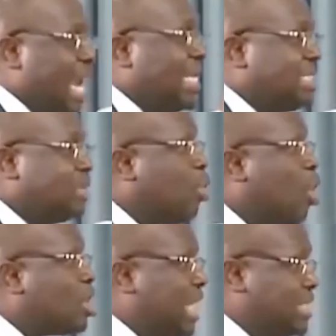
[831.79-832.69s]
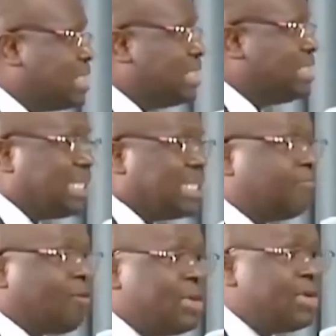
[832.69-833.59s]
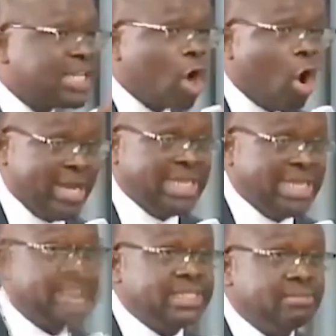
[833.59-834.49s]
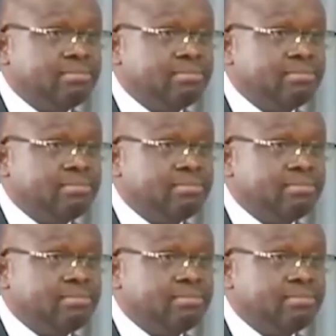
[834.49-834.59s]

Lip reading: then it is important that a forensic audit